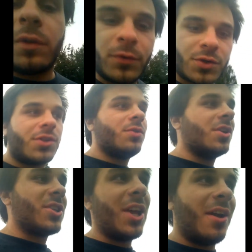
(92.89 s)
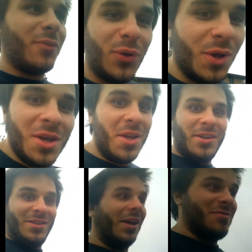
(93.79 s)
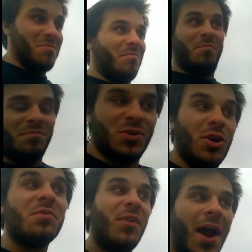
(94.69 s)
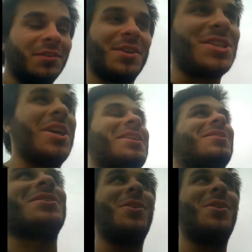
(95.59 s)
of those units have like good violent sets and